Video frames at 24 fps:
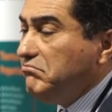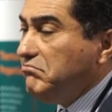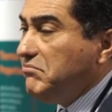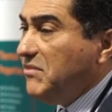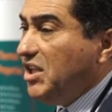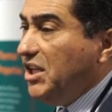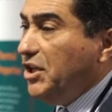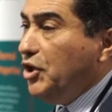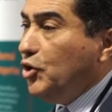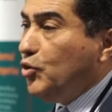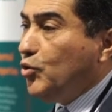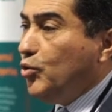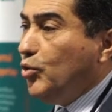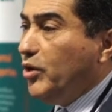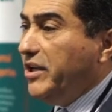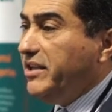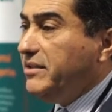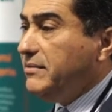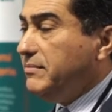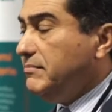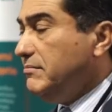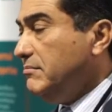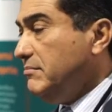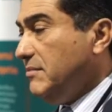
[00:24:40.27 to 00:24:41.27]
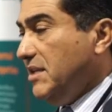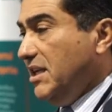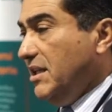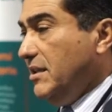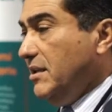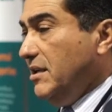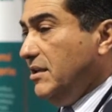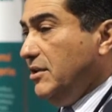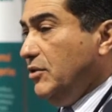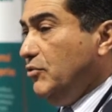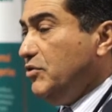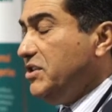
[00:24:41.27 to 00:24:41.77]
Then you cool it, and
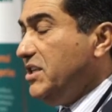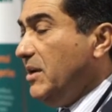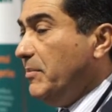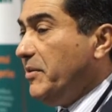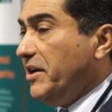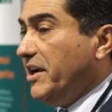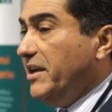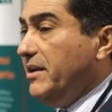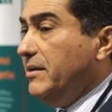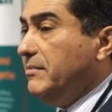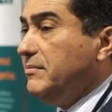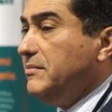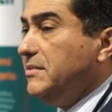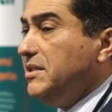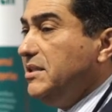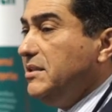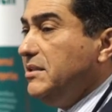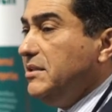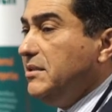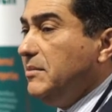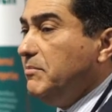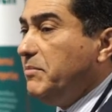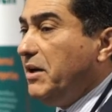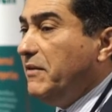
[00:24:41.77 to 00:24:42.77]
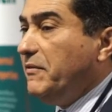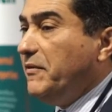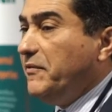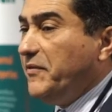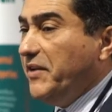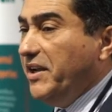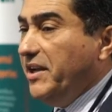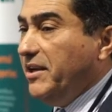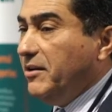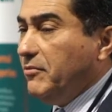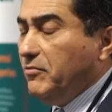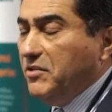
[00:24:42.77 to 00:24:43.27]
then you separate them. Puff of
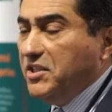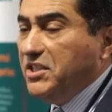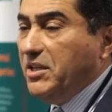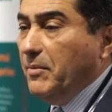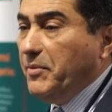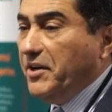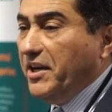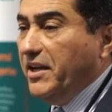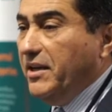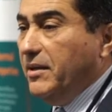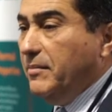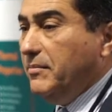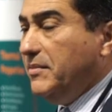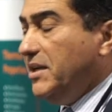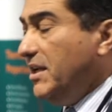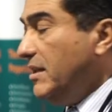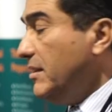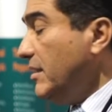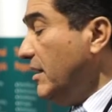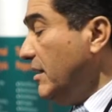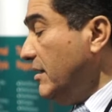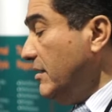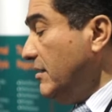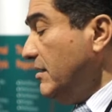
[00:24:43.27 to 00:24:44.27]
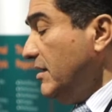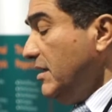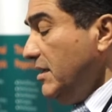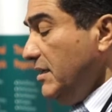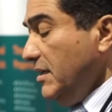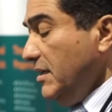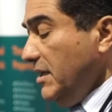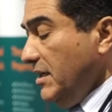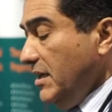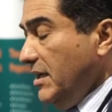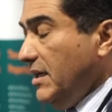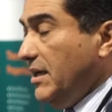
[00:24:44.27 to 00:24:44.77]
air will separate them, and then
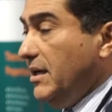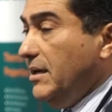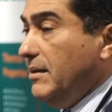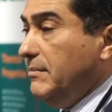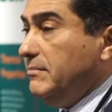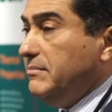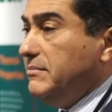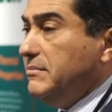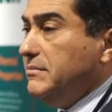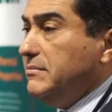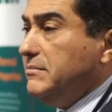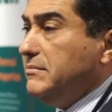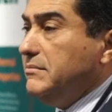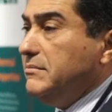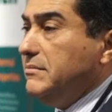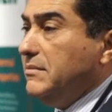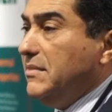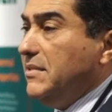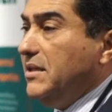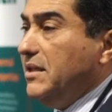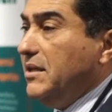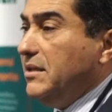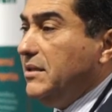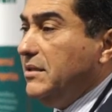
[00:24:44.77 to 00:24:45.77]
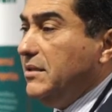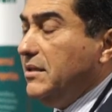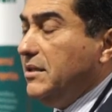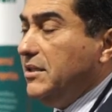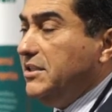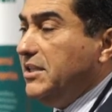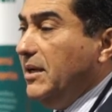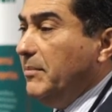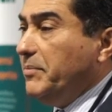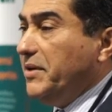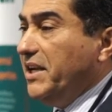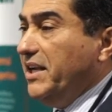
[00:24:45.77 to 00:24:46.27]
the
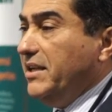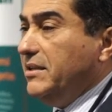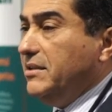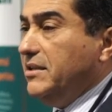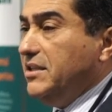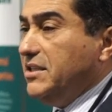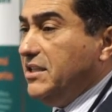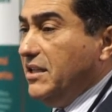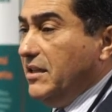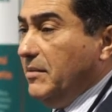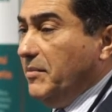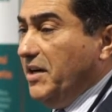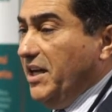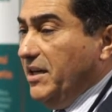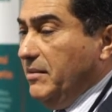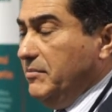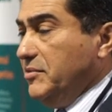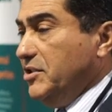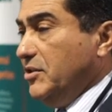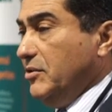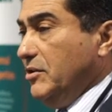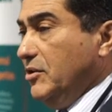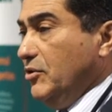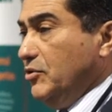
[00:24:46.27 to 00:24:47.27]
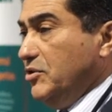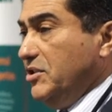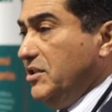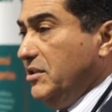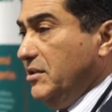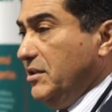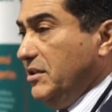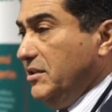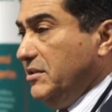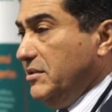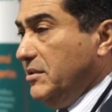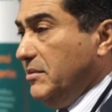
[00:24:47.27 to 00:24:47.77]
template is at the bottom, so it goes to
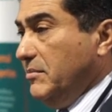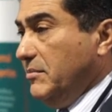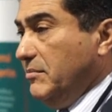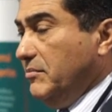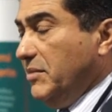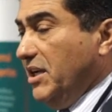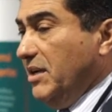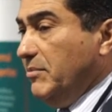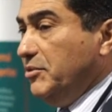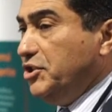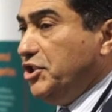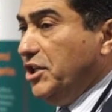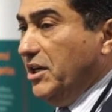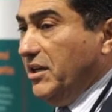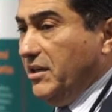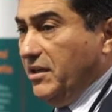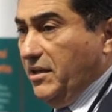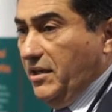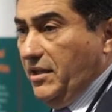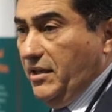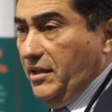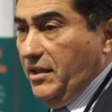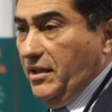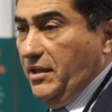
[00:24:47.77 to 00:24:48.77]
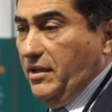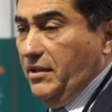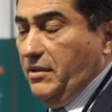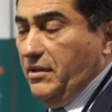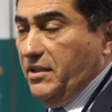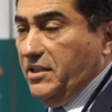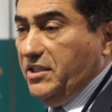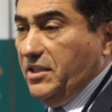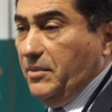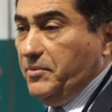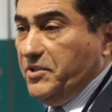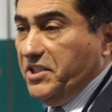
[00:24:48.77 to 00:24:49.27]
the bottom chuck, and the
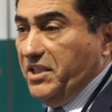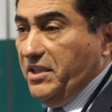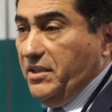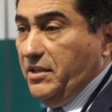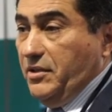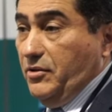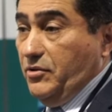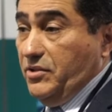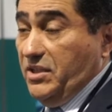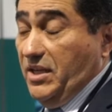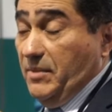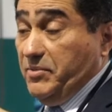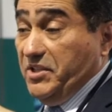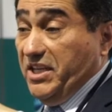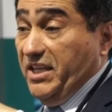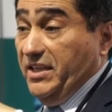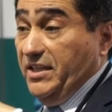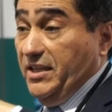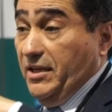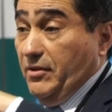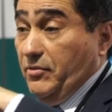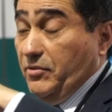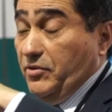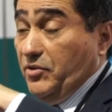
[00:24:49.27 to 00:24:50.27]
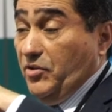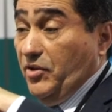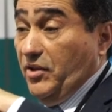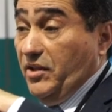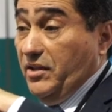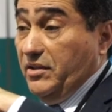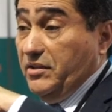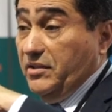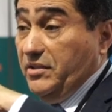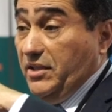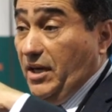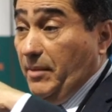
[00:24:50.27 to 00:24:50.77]
substrate goes upside down to the
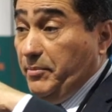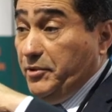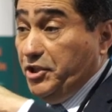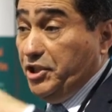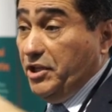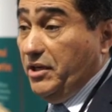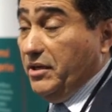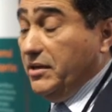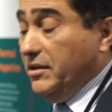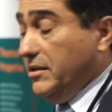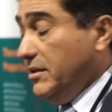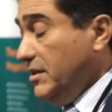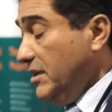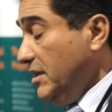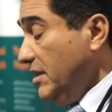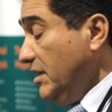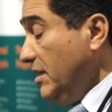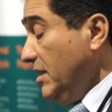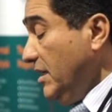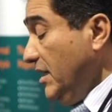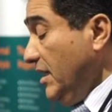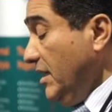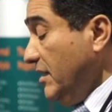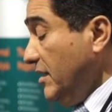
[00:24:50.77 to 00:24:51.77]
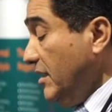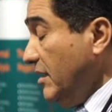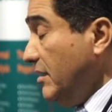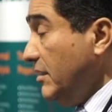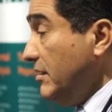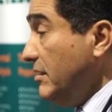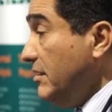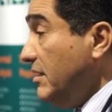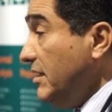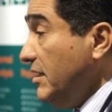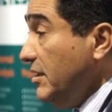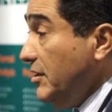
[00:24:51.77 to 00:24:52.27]
top chuck, and
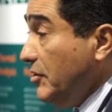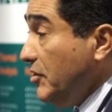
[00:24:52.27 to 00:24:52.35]
then you